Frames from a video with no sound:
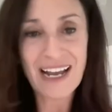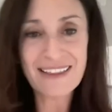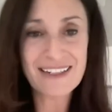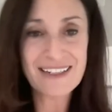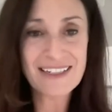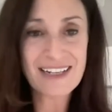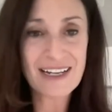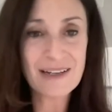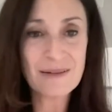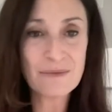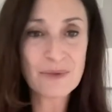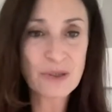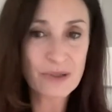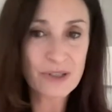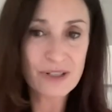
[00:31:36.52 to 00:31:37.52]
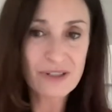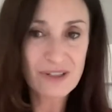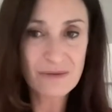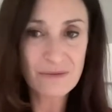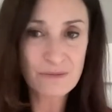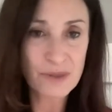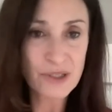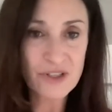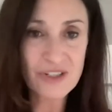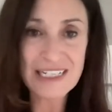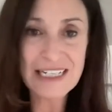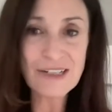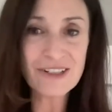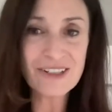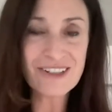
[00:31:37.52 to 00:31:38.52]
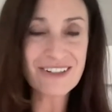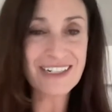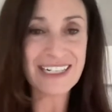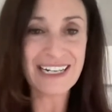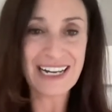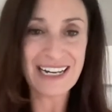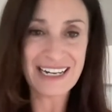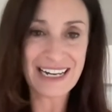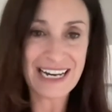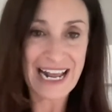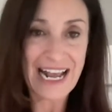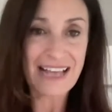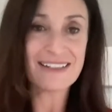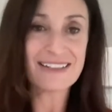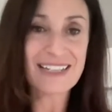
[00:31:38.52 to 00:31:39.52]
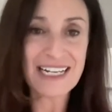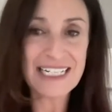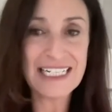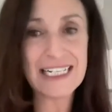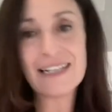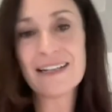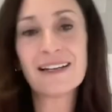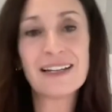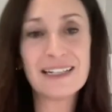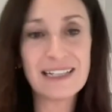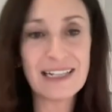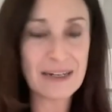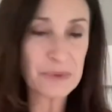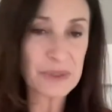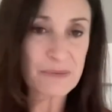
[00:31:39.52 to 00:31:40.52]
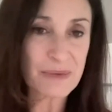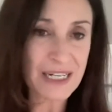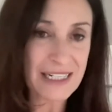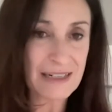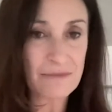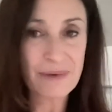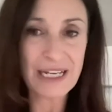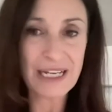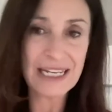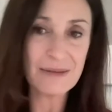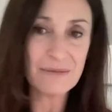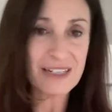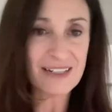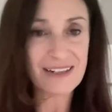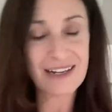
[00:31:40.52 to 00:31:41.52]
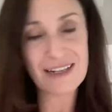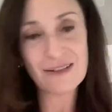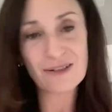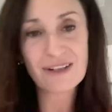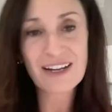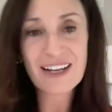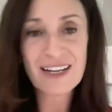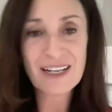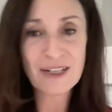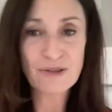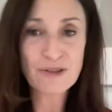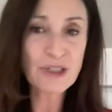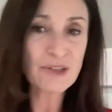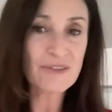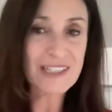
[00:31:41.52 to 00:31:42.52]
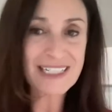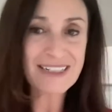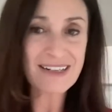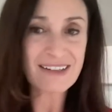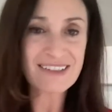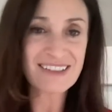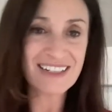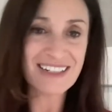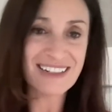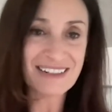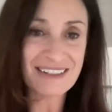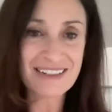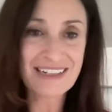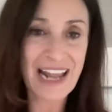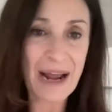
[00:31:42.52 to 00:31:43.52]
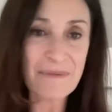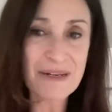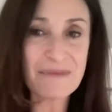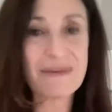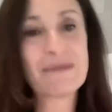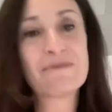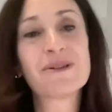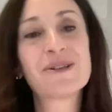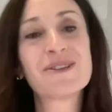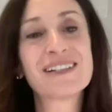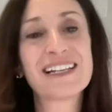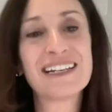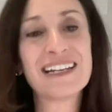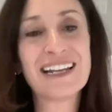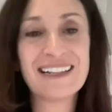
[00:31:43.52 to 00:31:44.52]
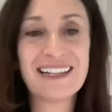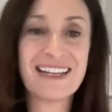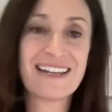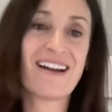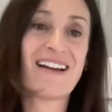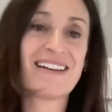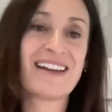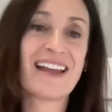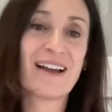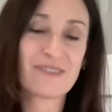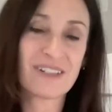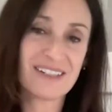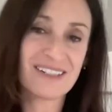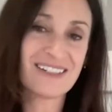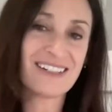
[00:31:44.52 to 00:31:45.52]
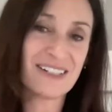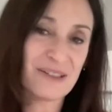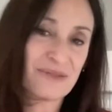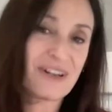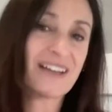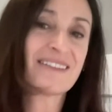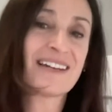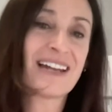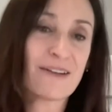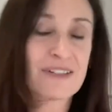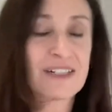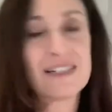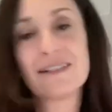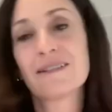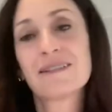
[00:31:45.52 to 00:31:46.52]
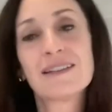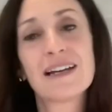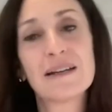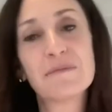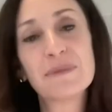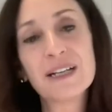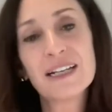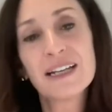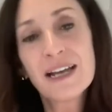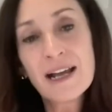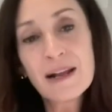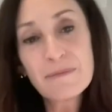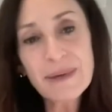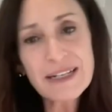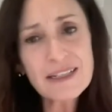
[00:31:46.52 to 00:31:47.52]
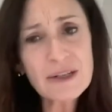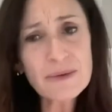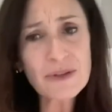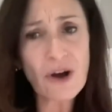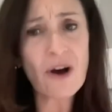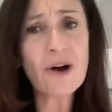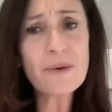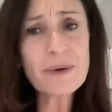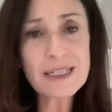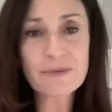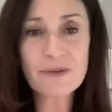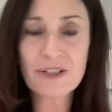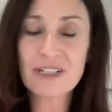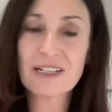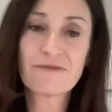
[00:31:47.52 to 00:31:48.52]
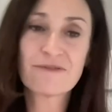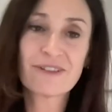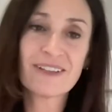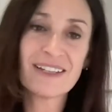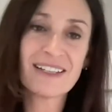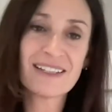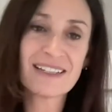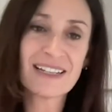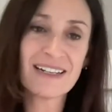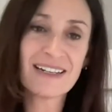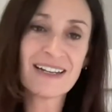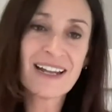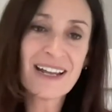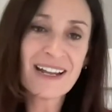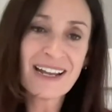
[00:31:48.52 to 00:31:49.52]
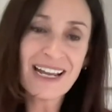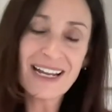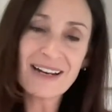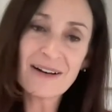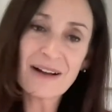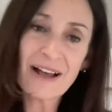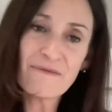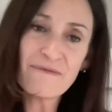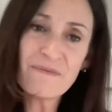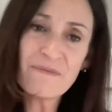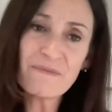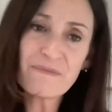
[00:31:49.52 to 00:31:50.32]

at the time, George Bush Senior and, and, and had this idea, and then it was picked up by him and, and you know, two of his Texan cabinet members, and, and they got NAFTA, you know, got the NAFTA deal done. But Mexico was always pushing for this. And, and uh,